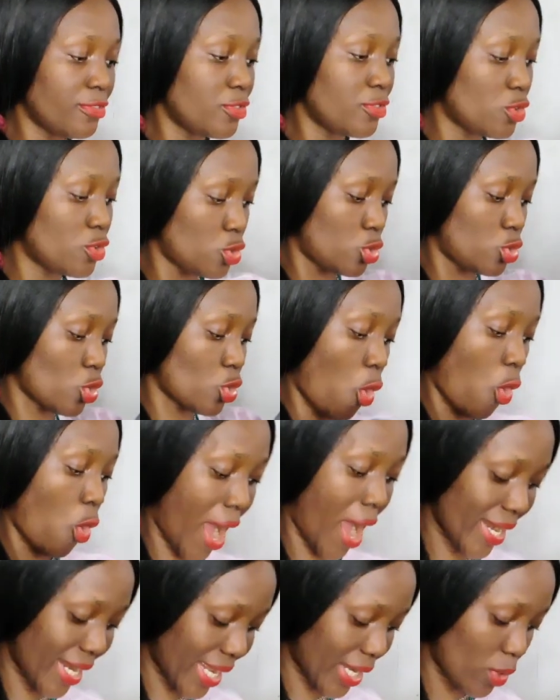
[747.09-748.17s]
store and I
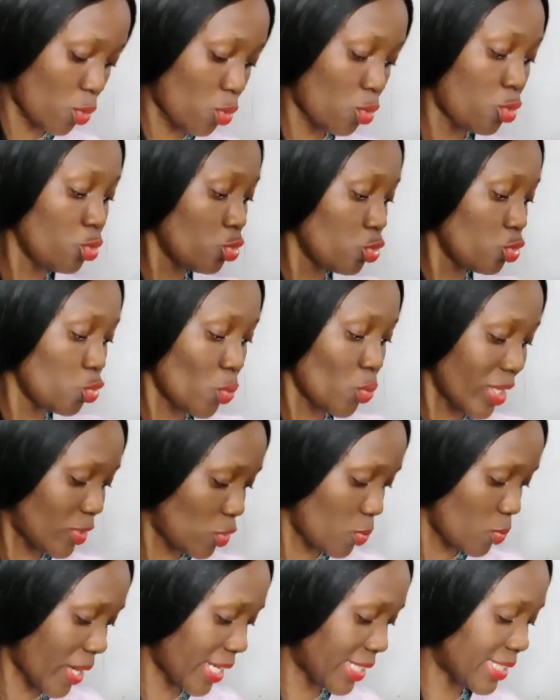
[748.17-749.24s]
couldn't wait to buy
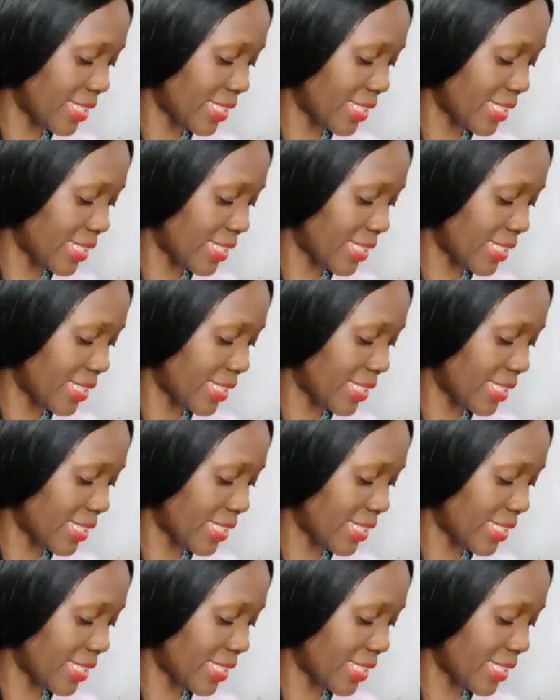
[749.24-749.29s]
it.